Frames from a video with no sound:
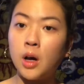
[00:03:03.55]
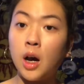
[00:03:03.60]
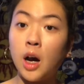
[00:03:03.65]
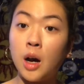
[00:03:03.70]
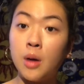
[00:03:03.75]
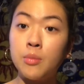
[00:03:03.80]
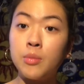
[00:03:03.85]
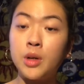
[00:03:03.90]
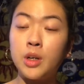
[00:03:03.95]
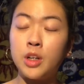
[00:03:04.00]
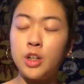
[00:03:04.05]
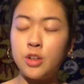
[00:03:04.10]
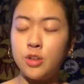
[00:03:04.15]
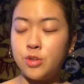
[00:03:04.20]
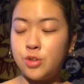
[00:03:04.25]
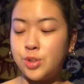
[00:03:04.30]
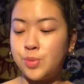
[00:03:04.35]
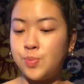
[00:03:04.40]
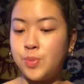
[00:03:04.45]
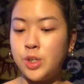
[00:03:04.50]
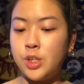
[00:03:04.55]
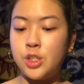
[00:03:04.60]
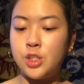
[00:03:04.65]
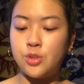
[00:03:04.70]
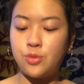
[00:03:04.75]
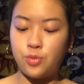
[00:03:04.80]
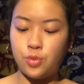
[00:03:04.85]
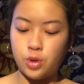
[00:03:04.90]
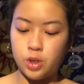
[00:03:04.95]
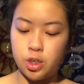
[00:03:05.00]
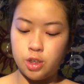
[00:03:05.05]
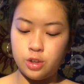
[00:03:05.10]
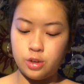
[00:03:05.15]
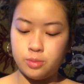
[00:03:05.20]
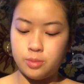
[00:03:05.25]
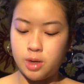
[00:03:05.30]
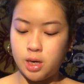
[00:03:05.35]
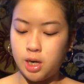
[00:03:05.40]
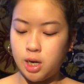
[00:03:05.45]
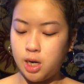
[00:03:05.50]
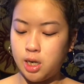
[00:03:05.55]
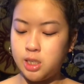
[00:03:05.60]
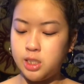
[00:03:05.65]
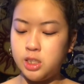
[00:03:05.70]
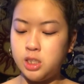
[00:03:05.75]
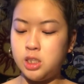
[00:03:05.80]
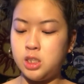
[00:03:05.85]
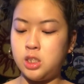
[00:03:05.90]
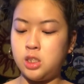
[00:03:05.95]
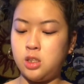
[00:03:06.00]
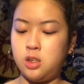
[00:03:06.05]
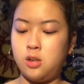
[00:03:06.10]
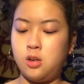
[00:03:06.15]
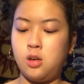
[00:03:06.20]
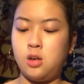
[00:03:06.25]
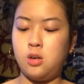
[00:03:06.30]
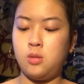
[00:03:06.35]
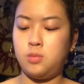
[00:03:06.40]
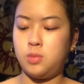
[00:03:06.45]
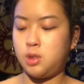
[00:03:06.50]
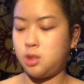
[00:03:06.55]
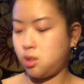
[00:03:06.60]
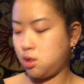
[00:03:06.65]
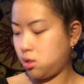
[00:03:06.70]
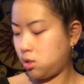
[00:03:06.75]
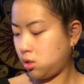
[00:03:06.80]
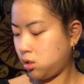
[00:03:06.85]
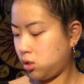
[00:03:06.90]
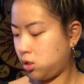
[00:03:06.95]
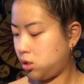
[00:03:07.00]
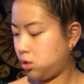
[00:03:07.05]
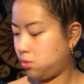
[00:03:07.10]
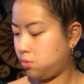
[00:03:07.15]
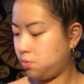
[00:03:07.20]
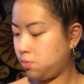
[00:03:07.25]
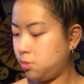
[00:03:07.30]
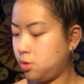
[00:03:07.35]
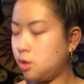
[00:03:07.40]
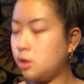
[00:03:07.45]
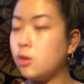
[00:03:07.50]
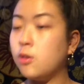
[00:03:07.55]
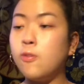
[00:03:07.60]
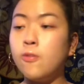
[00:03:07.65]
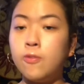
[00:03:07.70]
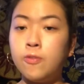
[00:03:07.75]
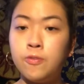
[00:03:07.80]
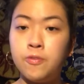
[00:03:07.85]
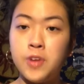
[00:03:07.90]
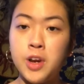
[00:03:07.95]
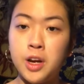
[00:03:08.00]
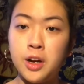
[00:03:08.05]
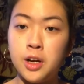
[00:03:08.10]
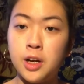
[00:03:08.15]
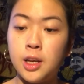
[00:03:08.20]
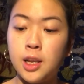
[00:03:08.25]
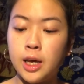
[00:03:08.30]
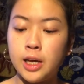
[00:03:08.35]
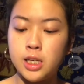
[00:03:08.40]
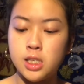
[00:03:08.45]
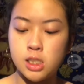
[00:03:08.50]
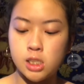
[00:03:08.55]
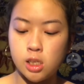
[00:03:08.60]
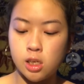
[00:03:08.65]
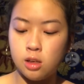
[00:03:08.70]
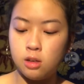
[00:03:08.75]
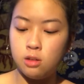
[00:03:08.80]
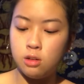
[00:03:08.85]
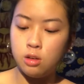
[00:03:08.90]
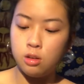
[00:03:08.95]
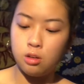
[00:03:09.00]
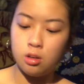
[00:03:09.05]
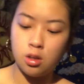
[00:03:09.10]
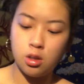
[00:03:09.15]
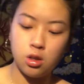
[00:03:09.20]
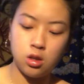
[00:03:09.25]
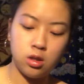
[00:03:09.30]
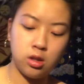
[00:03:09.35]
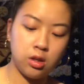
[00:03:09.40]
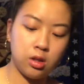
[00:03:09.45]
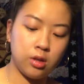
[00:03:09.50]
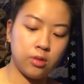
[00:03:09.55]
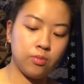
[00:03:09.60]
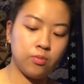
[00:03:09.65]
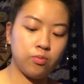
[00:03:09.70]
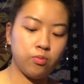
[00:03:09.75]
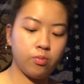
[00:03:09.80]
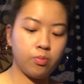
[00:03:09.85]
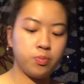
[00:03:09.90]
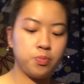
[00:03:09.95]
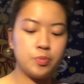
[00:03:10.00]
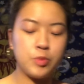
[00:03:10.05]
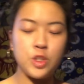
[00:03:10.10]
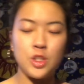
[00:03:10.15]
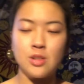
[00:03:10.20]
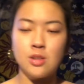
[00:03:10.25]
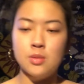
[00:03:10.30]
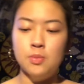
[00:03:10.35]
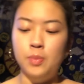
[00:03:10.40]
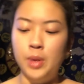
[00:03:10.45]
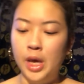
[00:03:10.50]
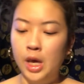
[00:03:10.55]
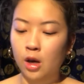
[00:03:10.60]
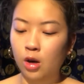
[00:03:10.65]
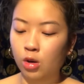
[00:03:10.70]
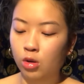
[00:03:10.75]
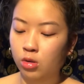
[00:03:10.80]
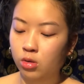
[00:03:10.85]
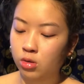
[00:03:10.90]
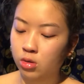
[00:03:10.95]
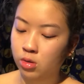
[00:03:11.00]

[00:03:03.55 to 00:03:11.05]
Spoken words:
I'm gonna use Peach for under my eyes because I am very light skinned. I'm just pale.